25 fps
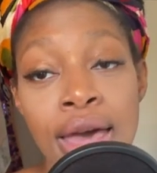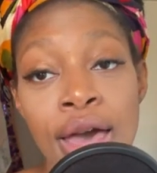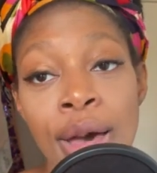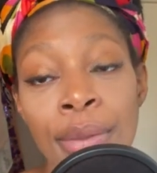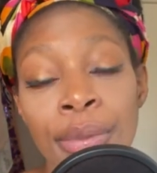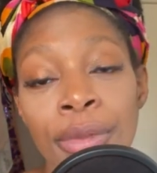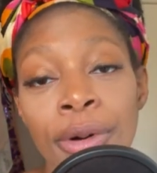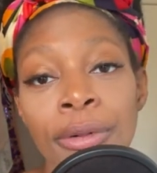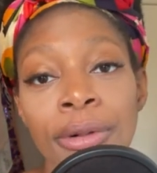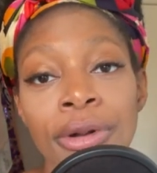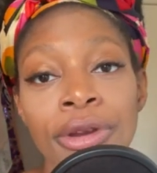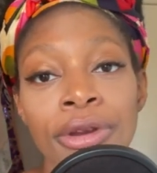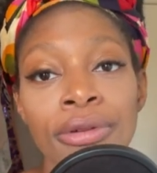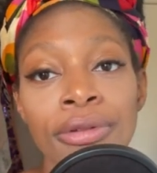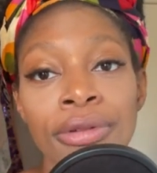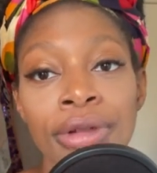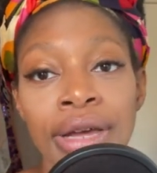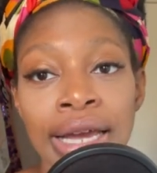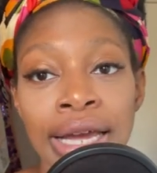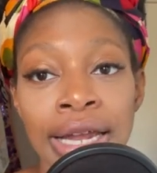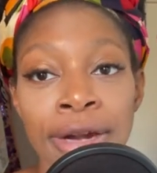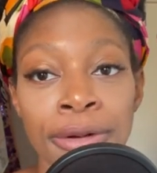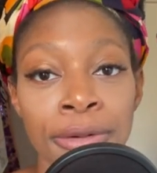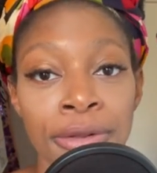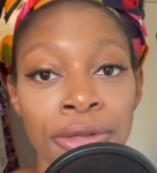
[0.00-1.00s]
But when you look
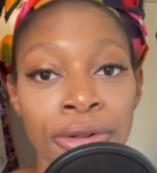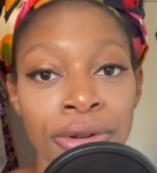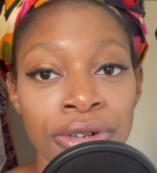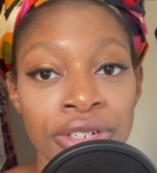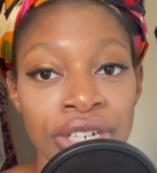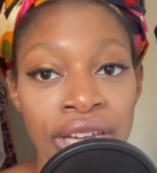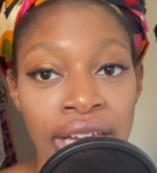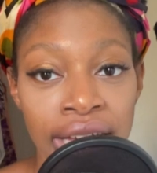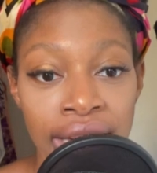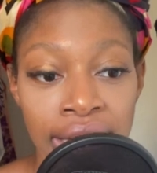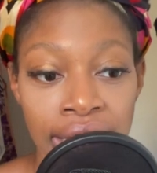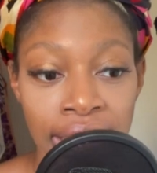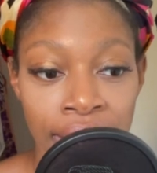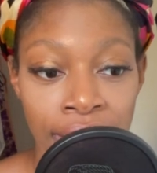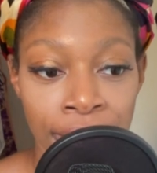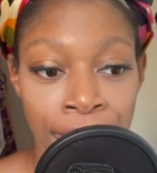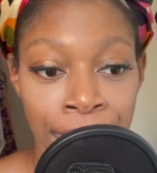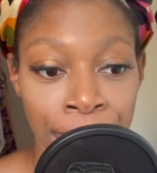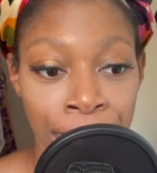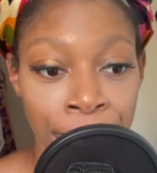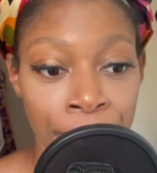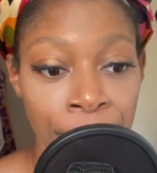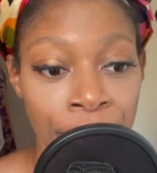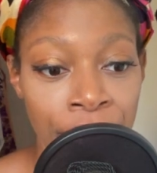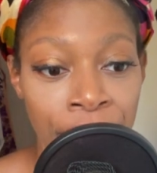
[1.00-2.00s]
at who they're dating or
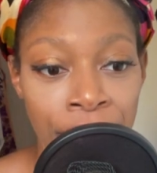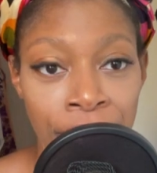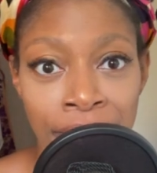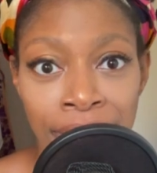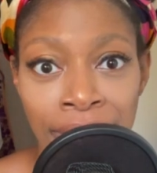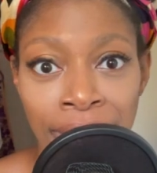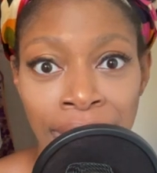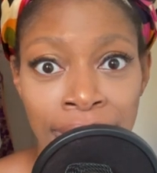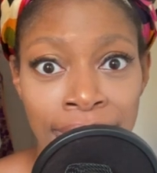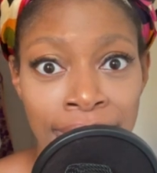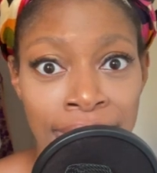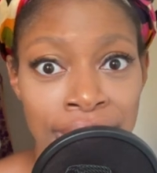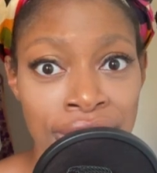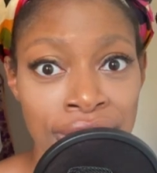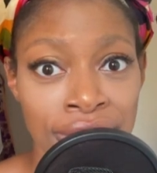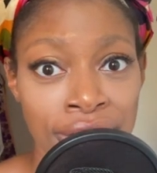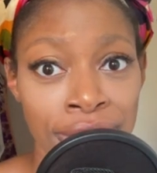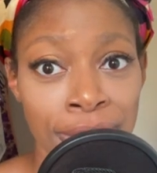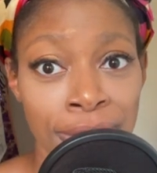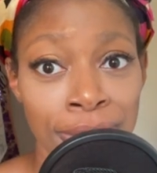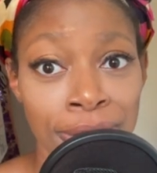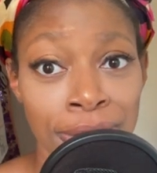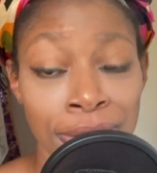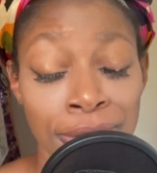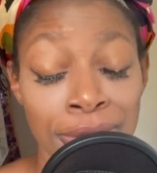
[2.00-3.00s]
who they're married
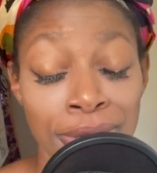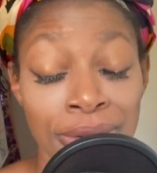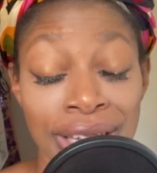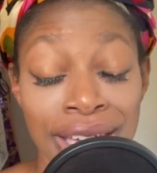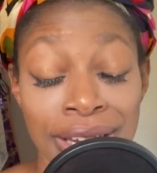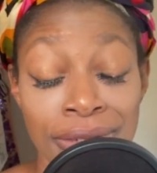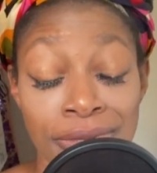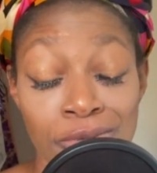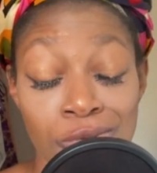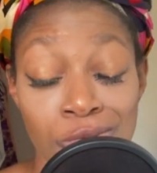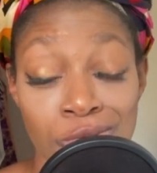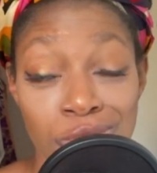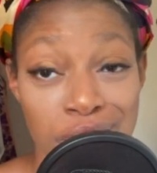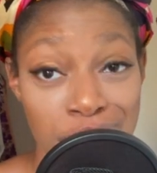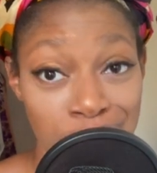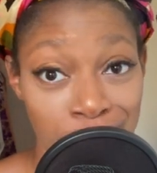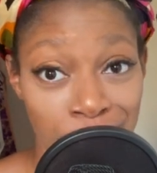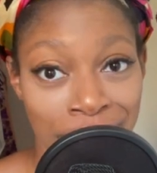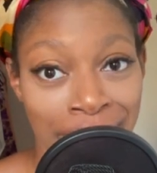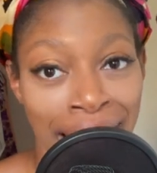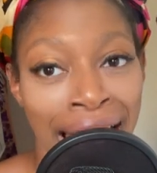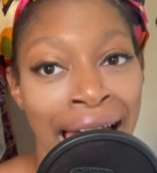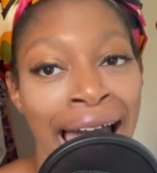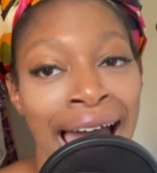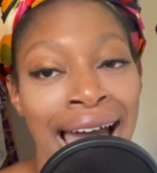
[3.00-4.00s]
to, you get
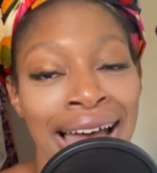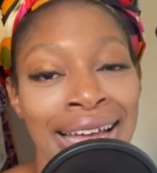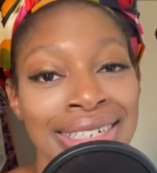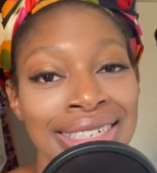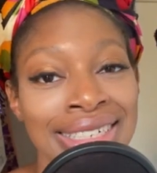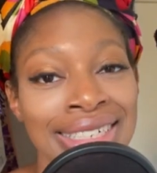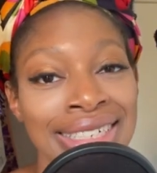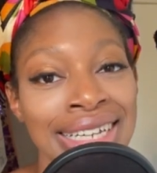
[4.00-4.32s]
whiplash.